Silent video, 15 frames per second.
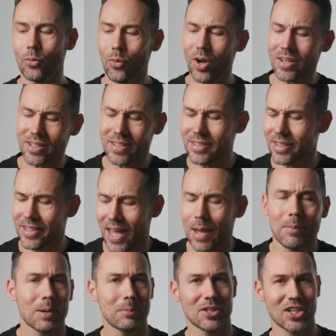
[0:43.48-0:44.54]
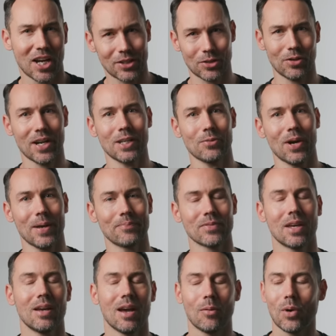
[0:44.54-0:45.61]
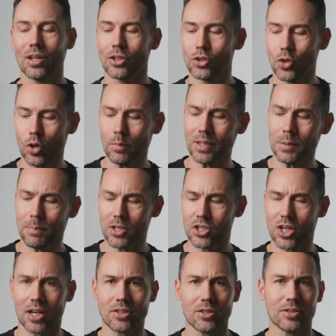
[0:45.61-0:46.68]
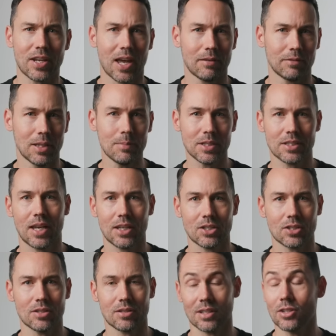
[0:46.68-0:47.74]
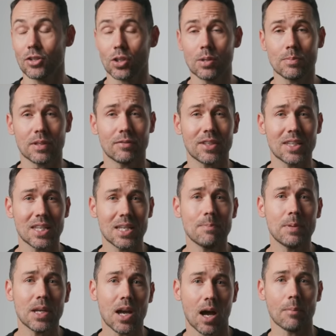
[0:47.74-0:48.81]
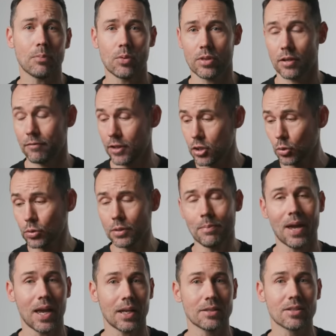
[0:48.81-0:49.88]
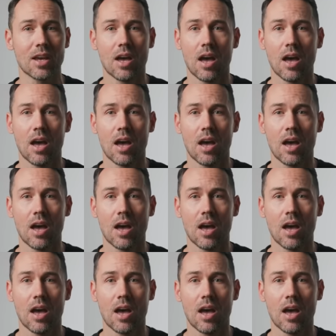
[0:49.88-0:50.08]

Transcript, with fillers: what is a gaming projector anyway? Well, normally projectors have limitations in terms of keeping up with the visual demands